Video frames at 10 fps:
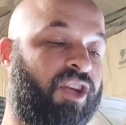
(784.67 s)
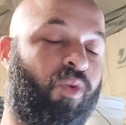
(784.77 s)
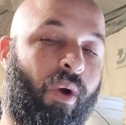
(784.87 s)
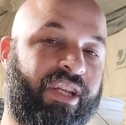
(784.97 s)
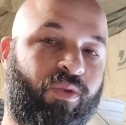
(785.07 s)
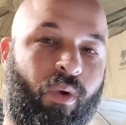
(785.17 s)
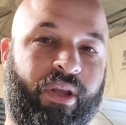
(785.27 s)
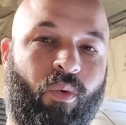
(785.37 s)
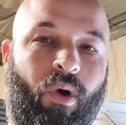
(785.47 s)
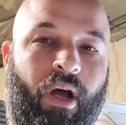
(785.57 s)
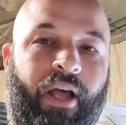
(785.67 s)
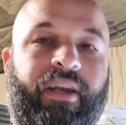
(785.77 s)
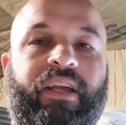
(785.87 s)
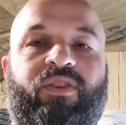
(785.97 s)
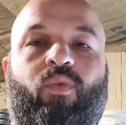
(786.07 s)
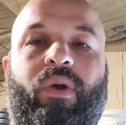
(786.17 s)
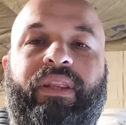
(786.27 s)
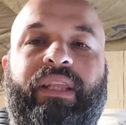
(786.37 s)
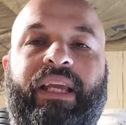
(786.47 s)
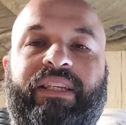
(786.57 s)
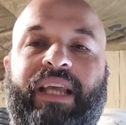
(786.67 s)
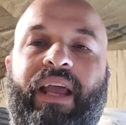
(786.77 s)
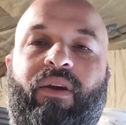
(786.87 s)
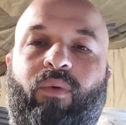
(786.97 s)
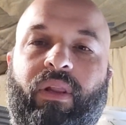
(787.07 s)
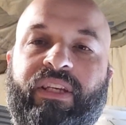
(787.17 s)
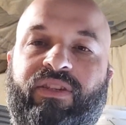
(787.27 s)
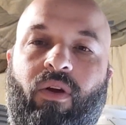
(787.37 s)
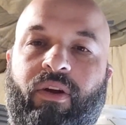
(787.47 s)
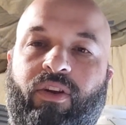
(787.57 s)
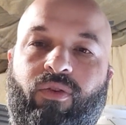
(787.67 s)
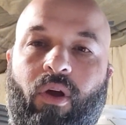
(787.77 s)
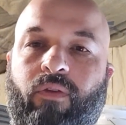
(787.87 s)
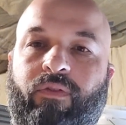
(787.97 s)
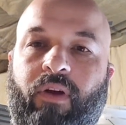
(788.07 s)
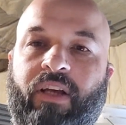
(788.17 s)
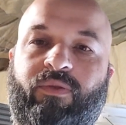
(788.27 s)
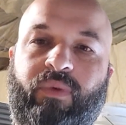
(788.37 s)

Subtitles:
2021 is when things kind of really started to grow for us.